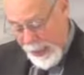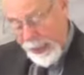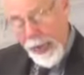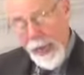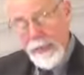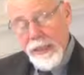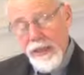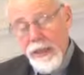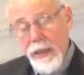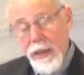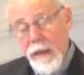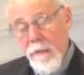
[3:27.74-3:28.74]
I got to
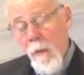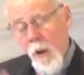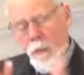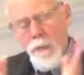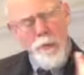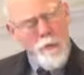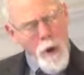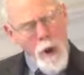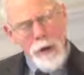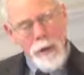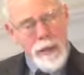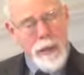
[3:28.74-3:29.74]
thinking more
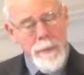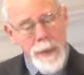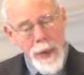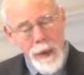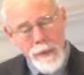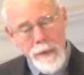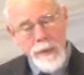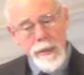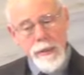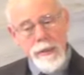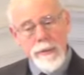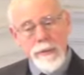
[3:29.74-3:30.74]
broadly about,
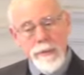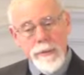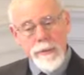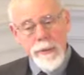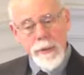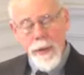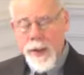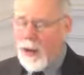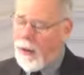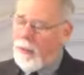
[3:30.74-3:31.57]
wow,